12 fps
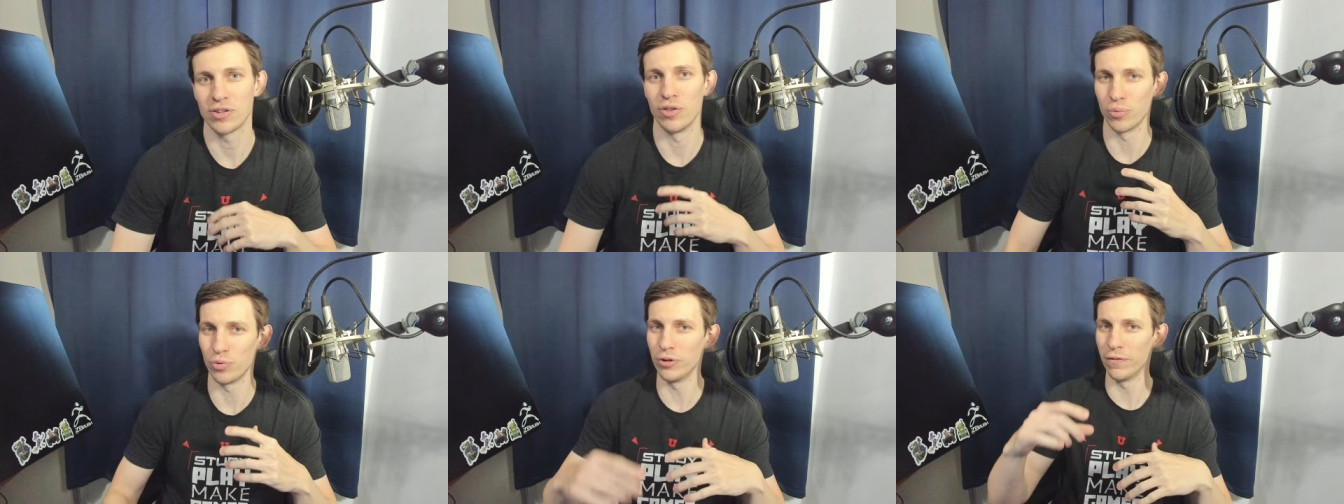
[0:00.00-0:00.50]
So
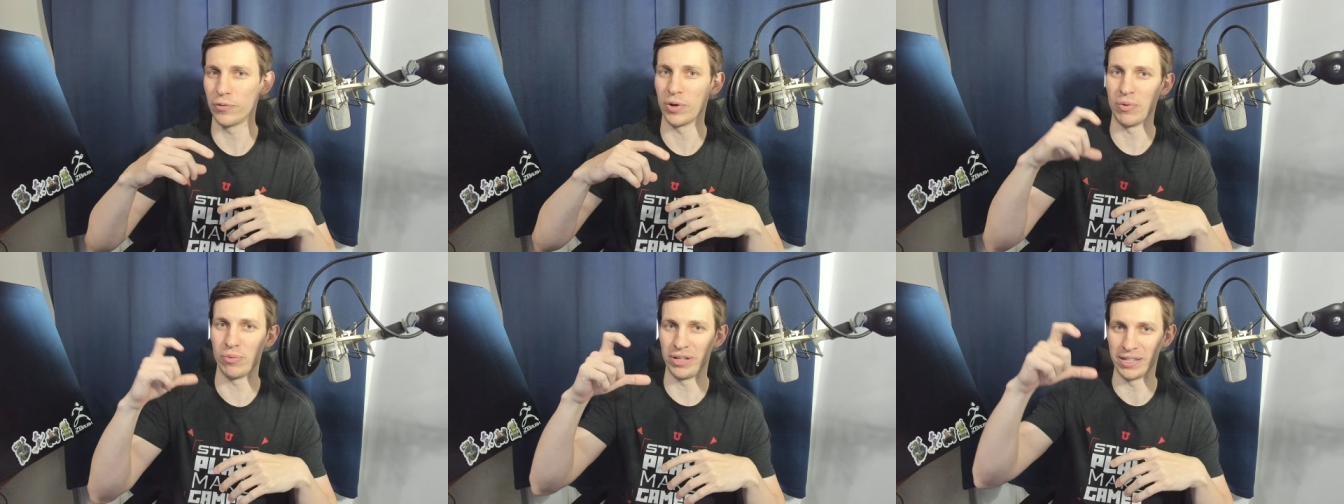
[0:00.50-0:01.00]
the rule of
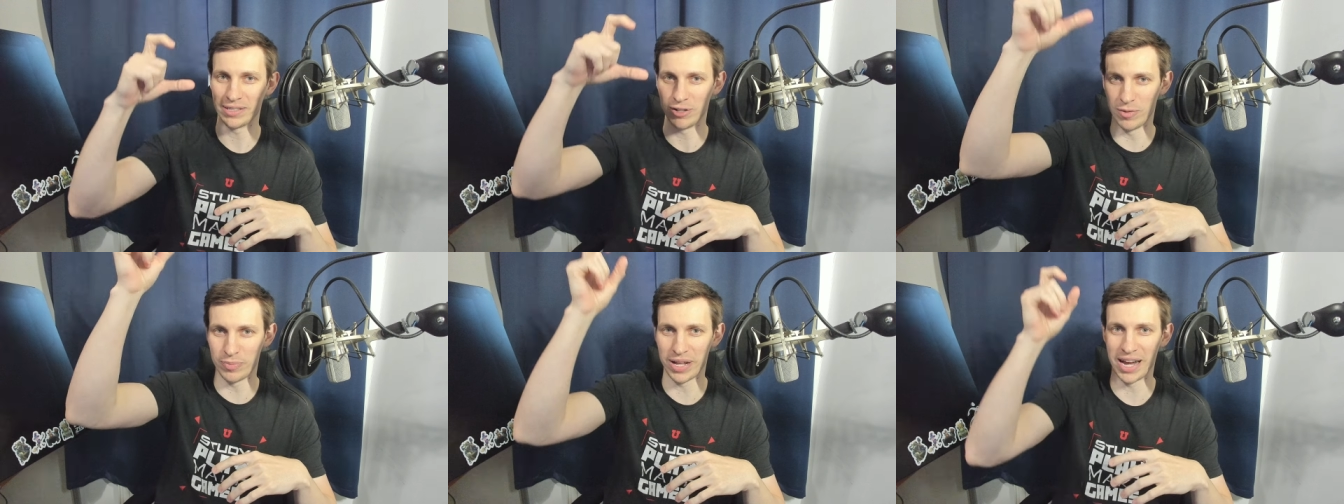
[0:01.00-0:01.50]
three really
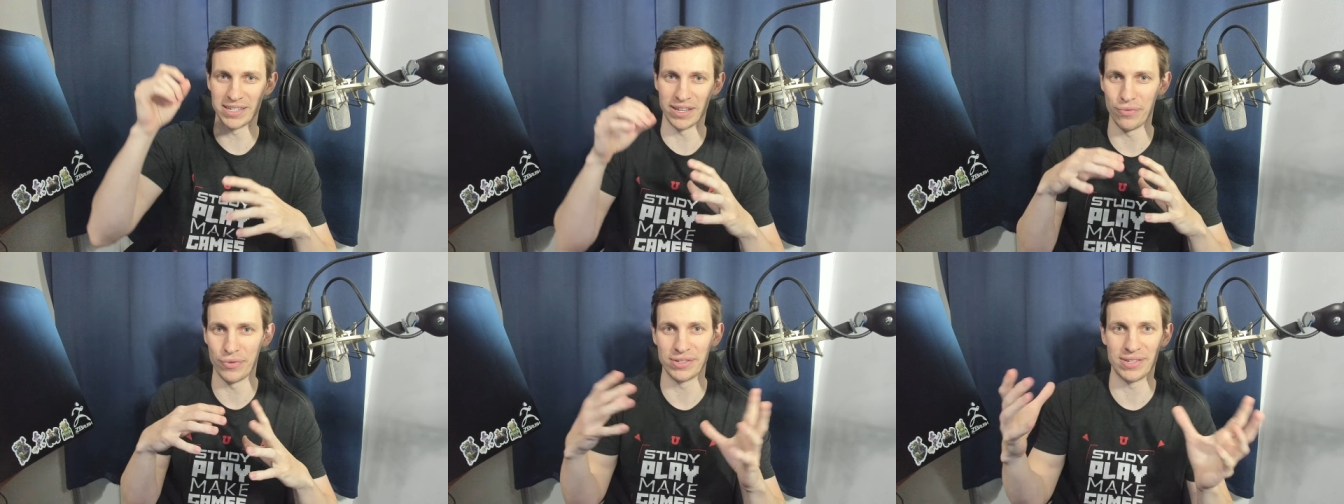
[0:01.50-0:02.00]
still applies
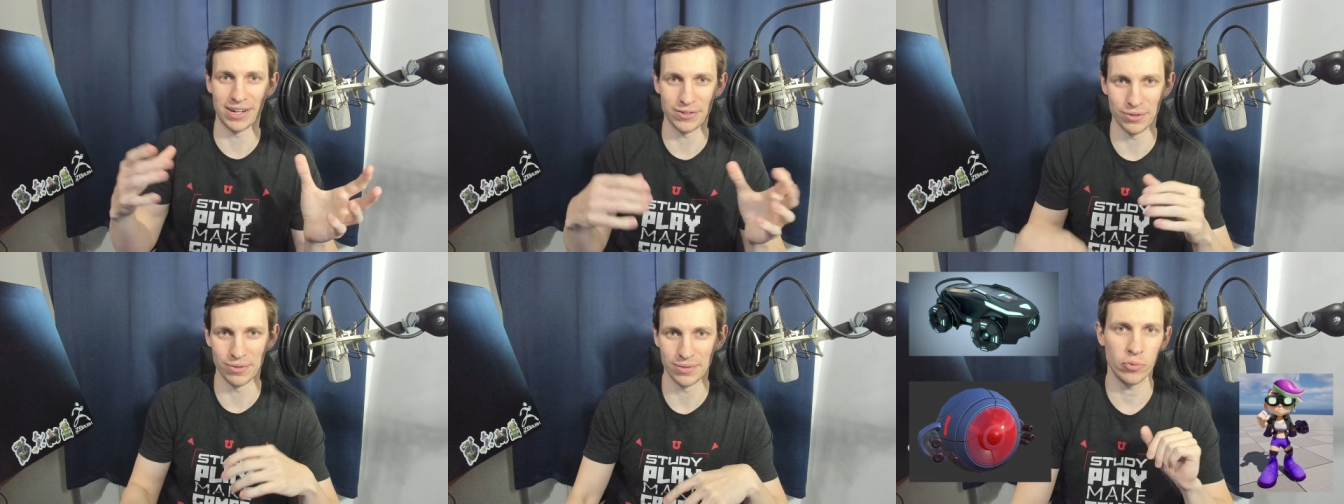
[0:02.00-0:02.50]
in this section.